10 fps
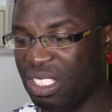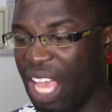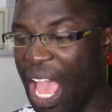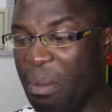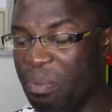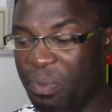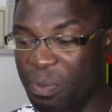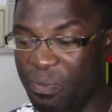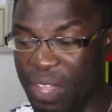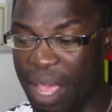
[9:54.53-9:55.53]
I
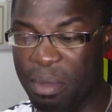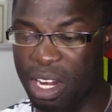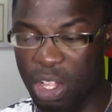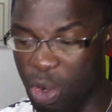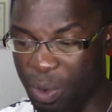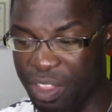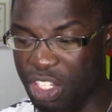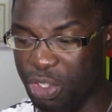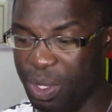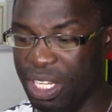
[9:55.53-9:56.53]
think I'm gonna go with the
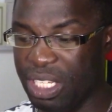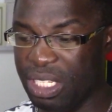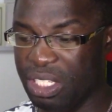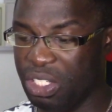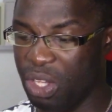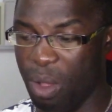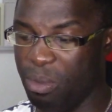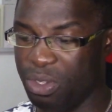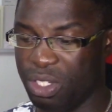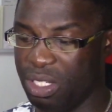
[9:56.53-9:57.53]
train's
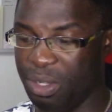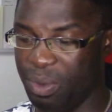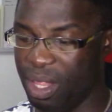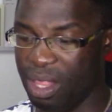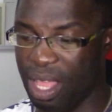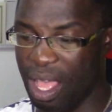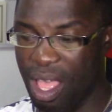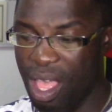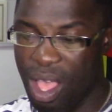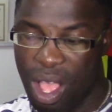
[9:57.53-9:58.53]
almost derail.
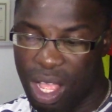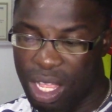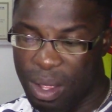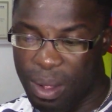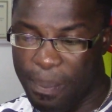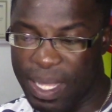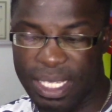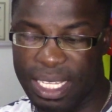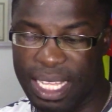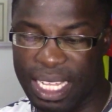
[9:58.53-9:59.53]

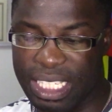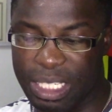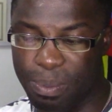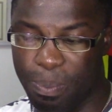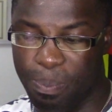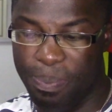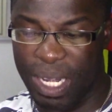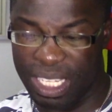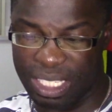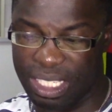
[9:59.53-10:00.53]
person gets
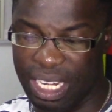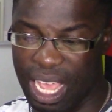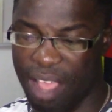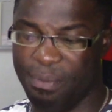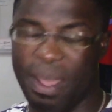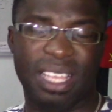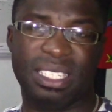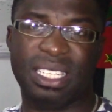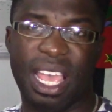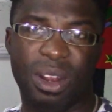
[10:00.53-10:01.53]
split in half by a
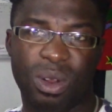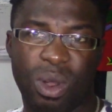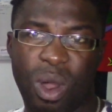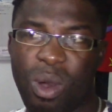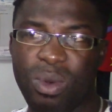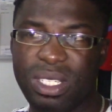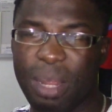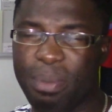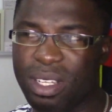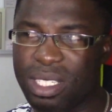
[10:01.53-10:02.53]
sign. How is
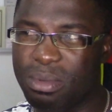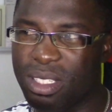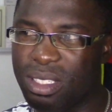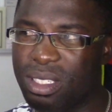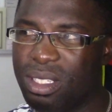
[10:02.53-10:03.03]
that possible?